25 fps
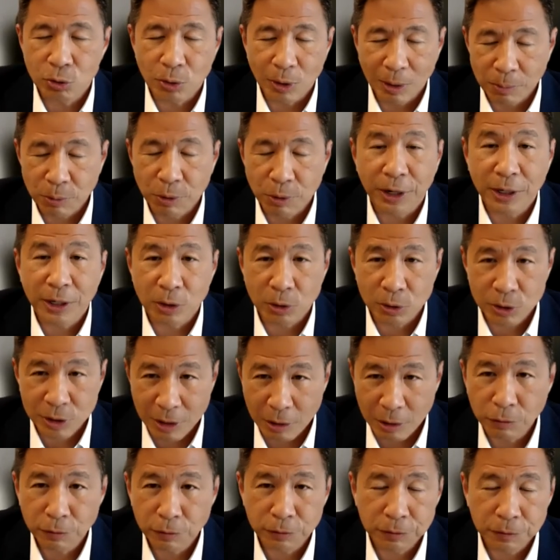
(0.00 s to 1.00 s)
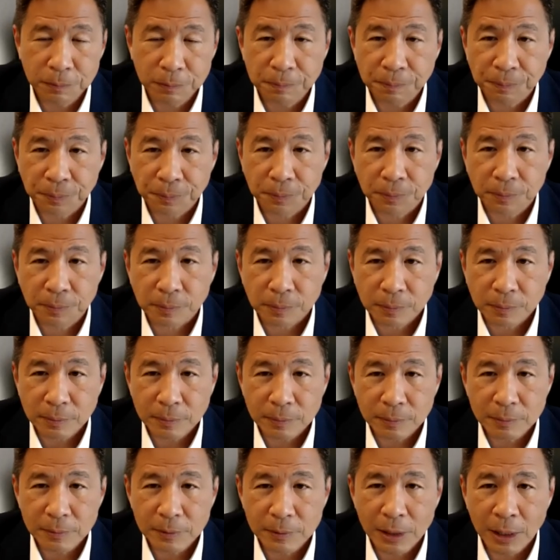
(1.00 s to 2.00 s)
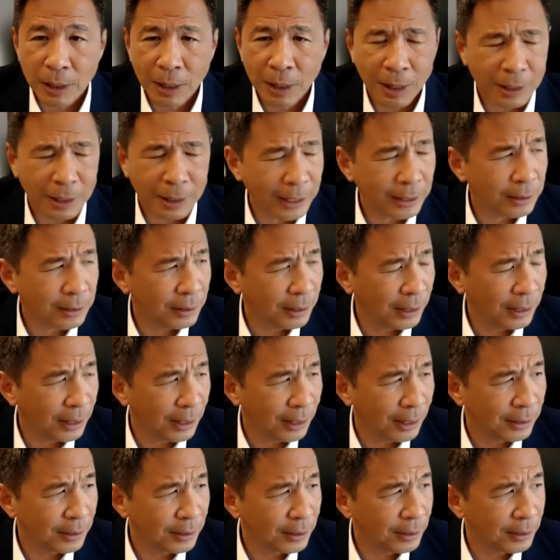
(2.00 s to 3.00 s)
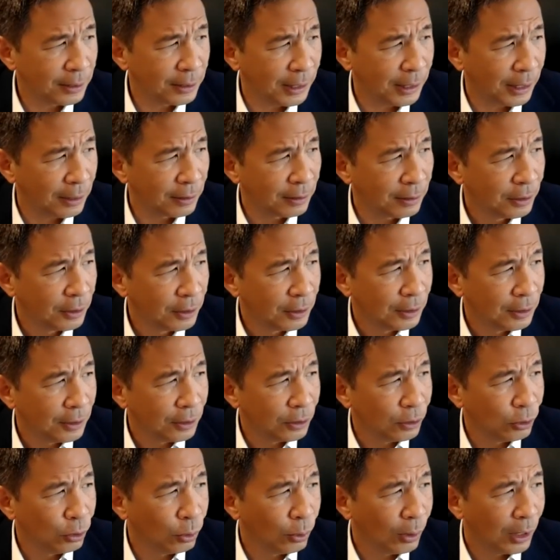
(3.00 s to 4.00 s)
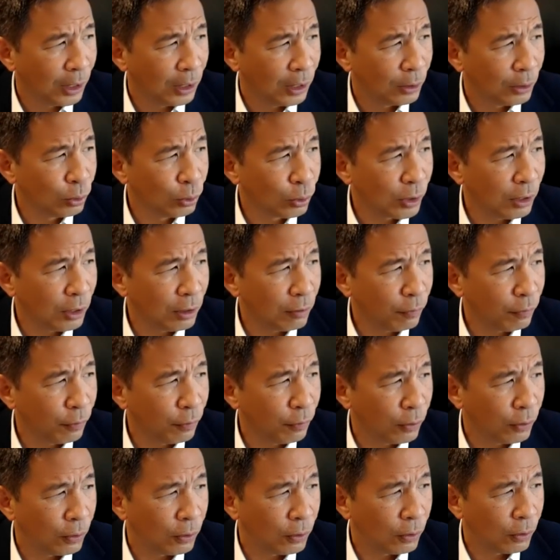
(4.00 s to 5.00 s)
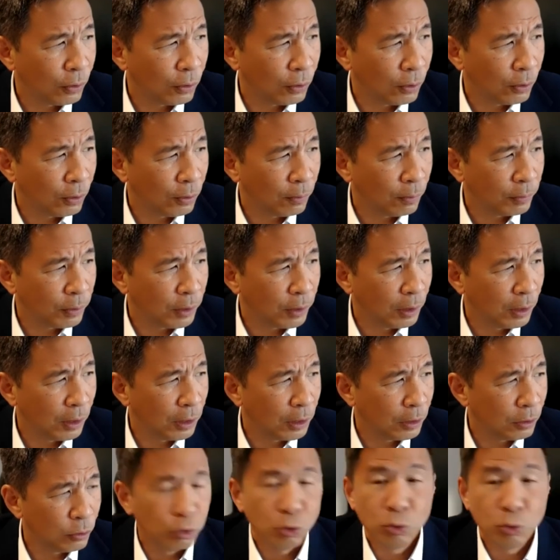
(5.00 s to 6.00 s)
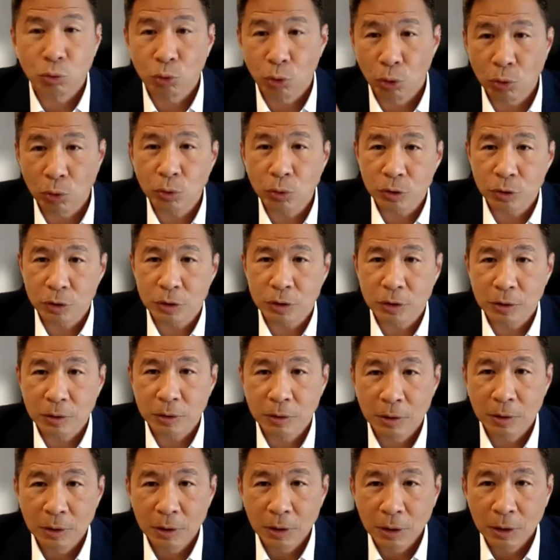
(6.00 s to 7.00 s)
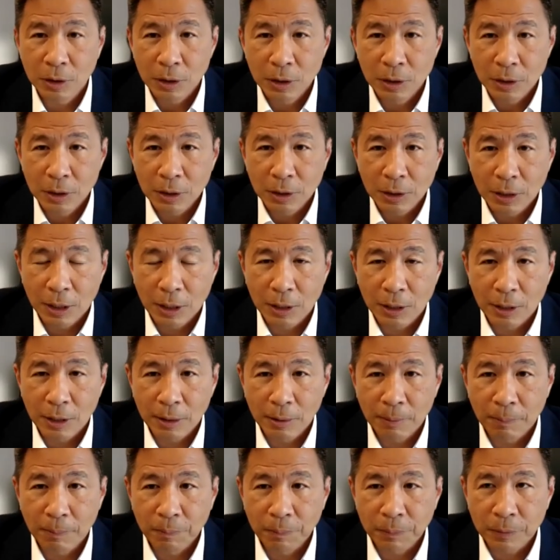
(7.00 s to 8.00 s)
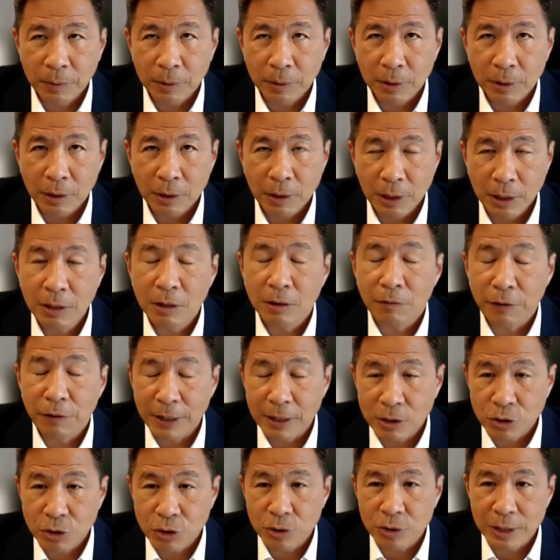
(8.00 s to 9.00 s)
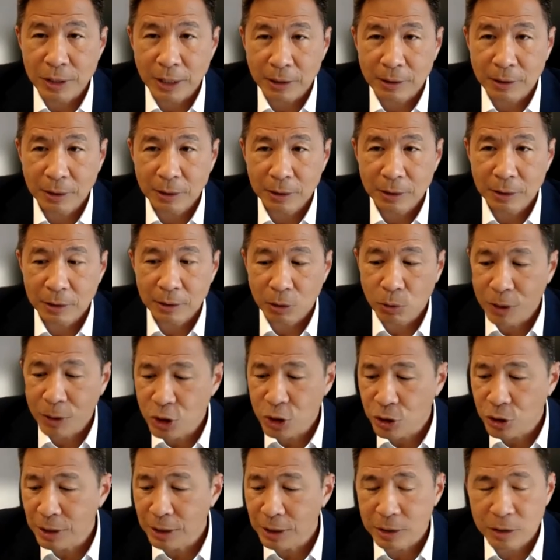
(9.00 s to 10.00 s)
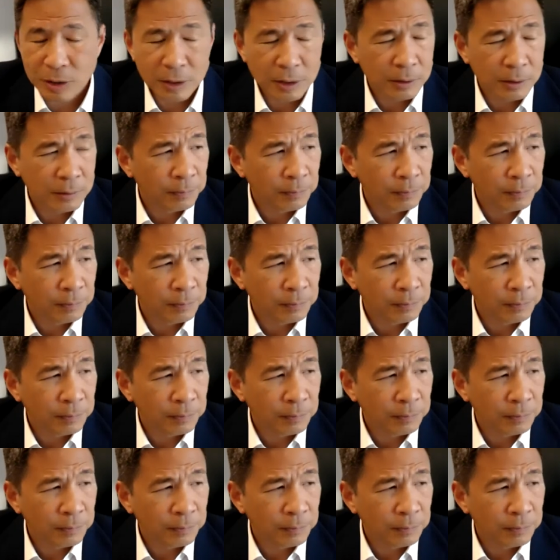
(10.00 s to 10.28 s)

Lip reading: to upgrade yourself. I like the idea that you are looking for new roles in the financial sector. The question is,